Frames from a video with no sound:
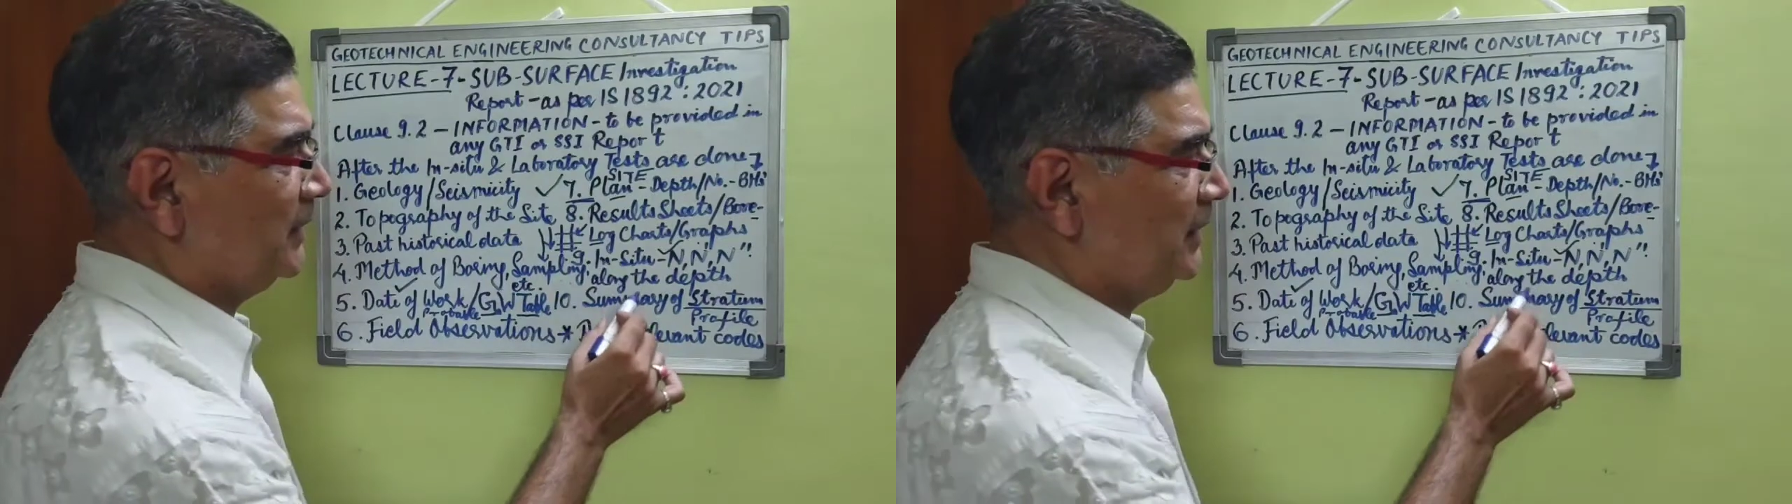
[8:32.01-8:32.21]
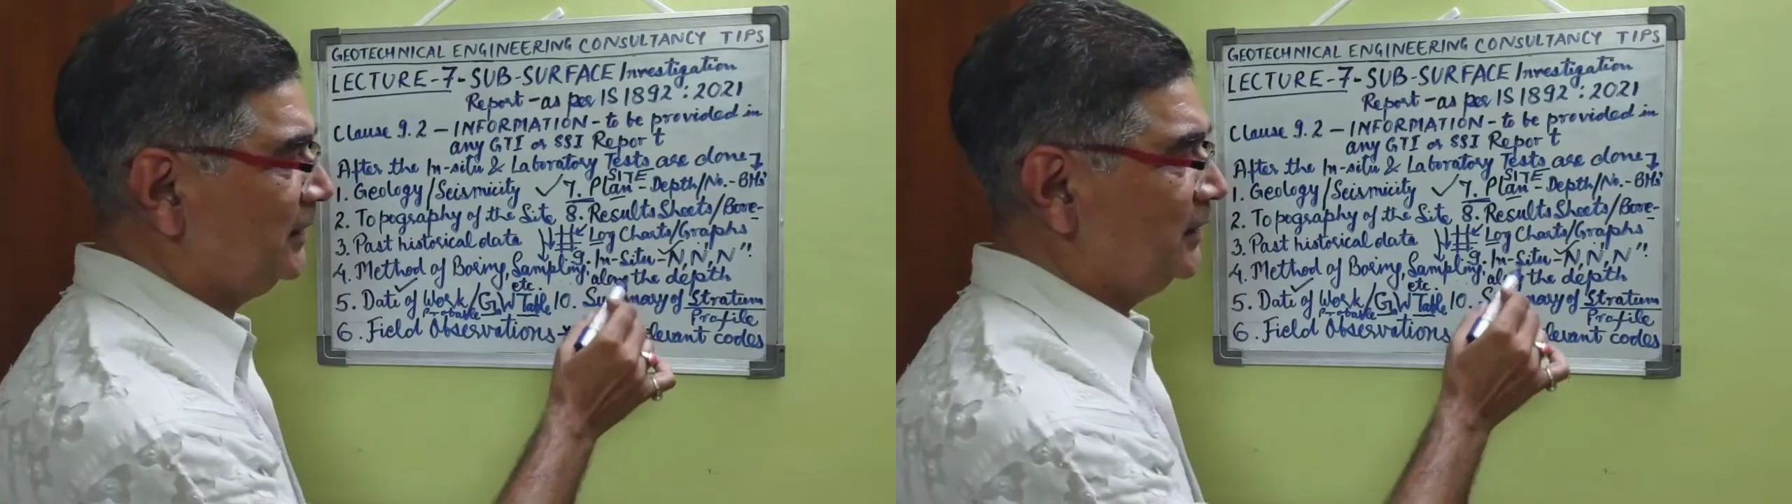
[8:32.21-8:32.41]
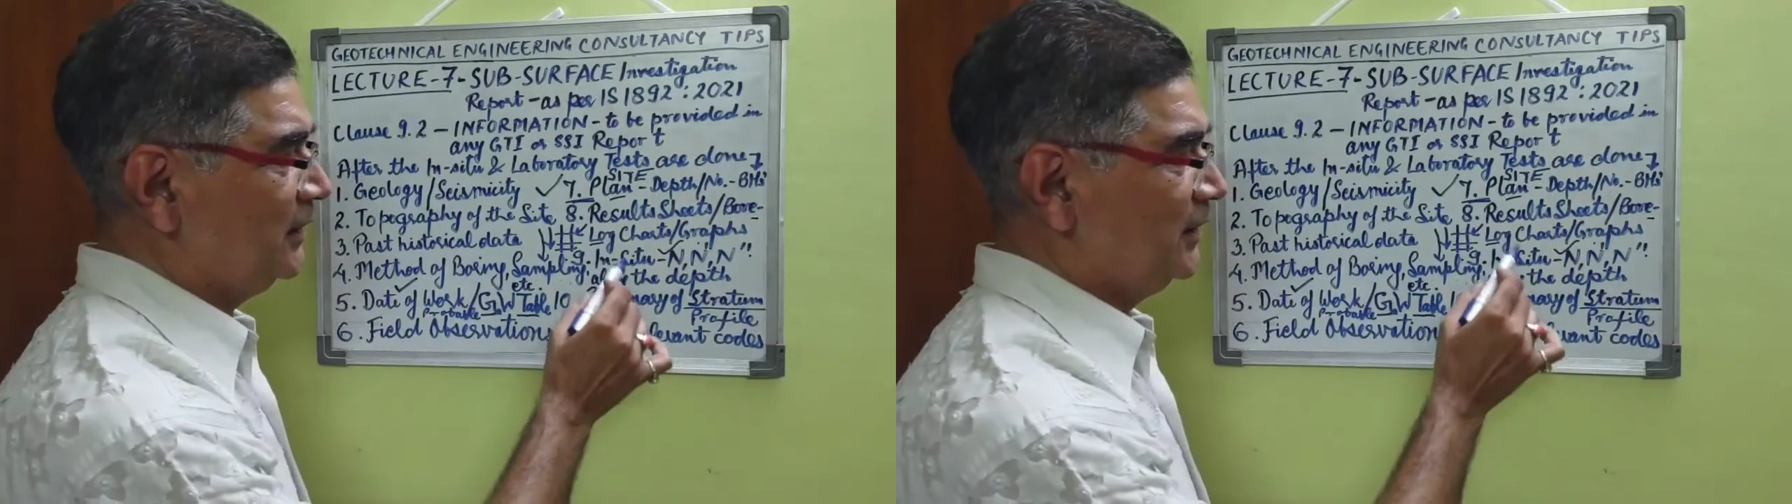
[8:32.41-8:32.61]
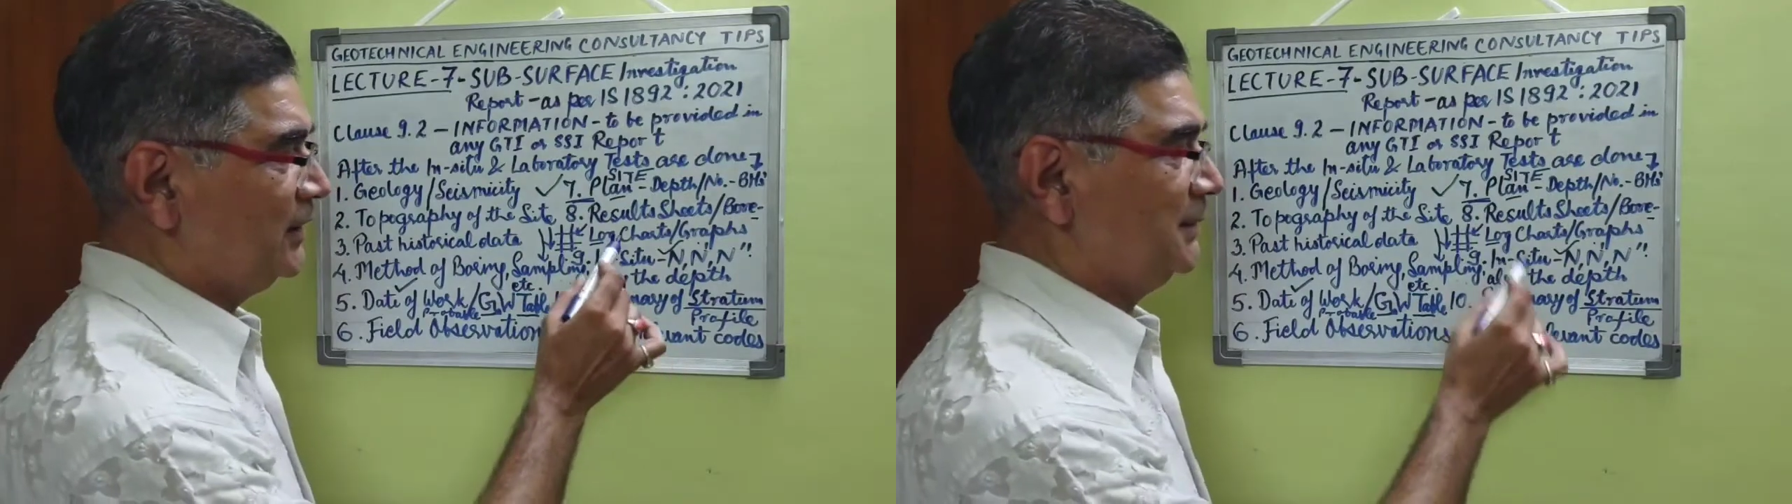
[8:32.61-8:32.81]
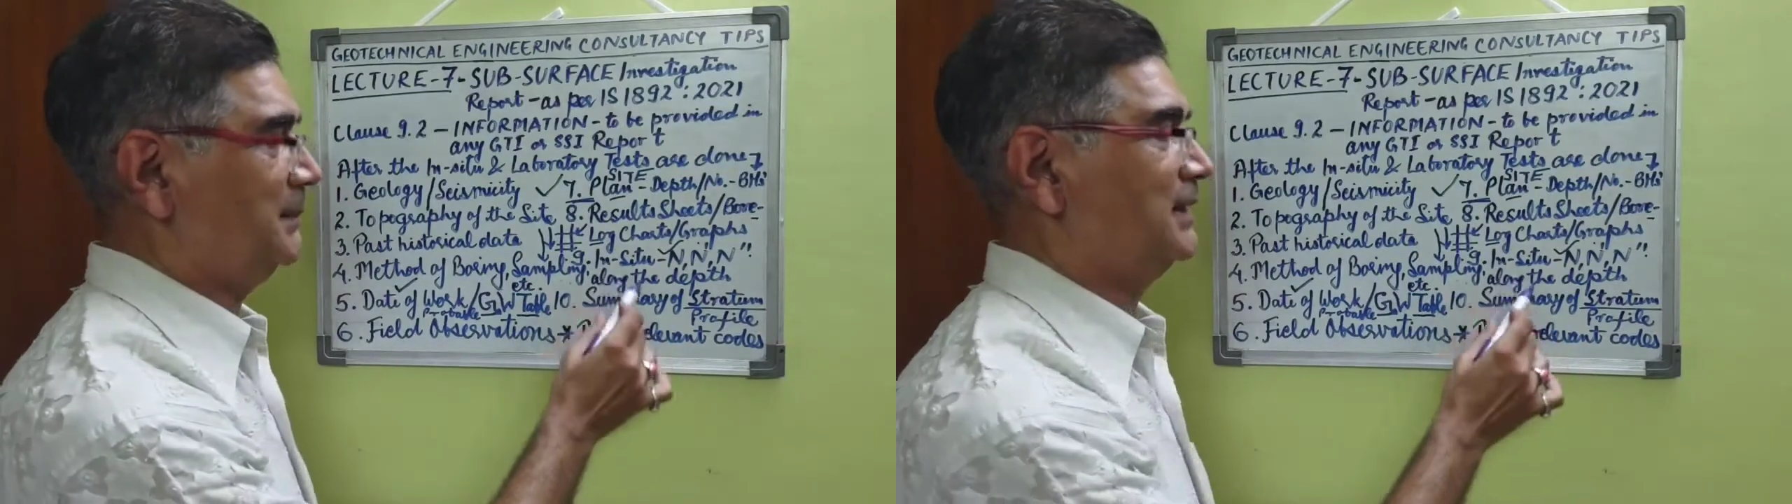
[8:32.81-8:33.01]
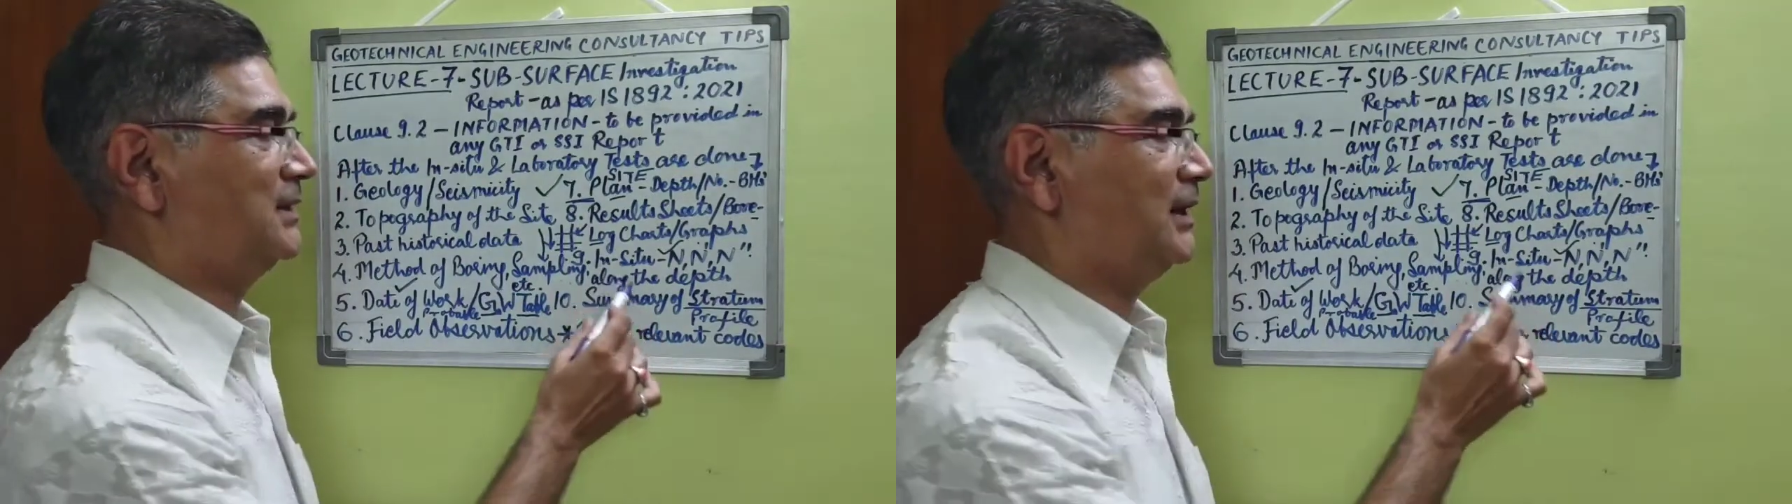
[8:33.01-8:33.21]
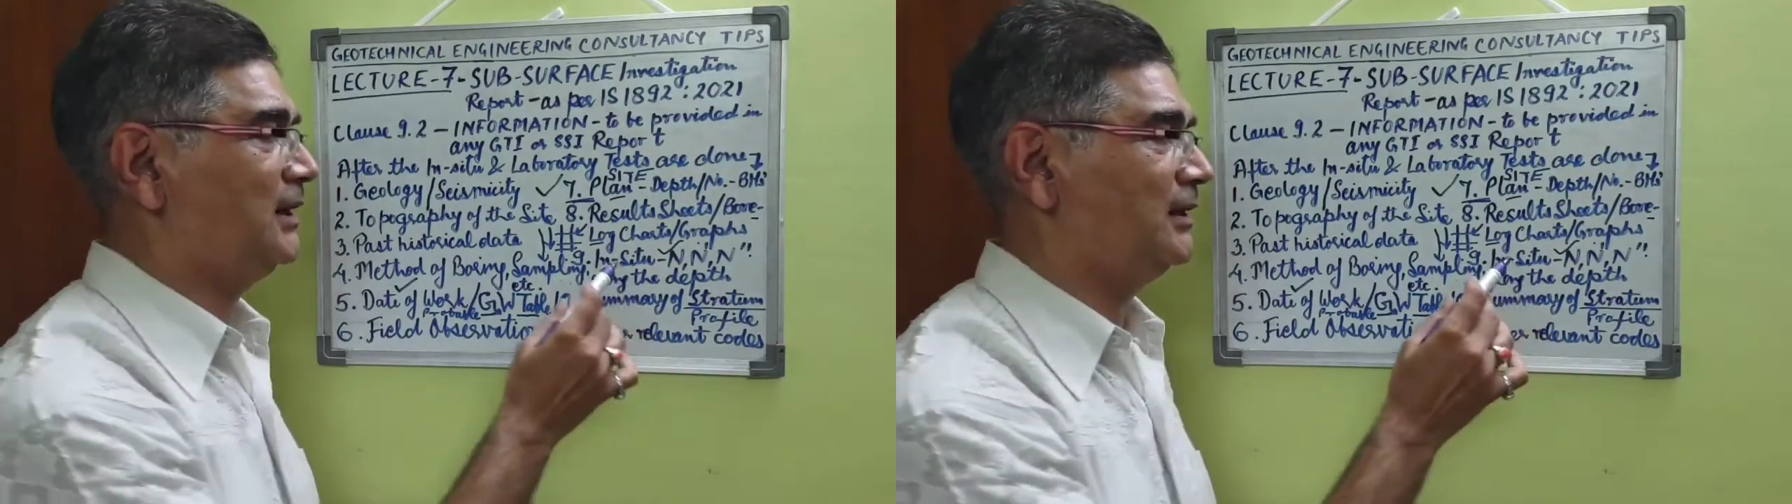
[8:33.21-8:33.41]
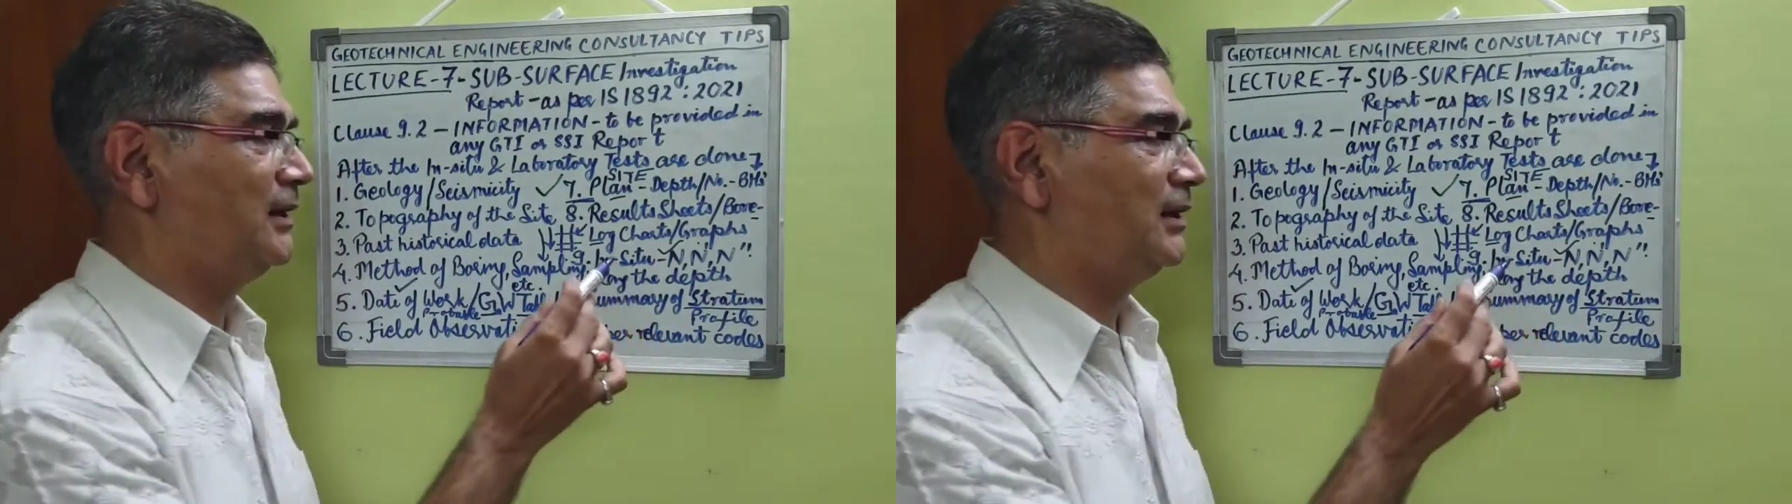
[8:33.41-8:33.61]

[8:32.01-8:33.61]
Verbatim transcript: be depicted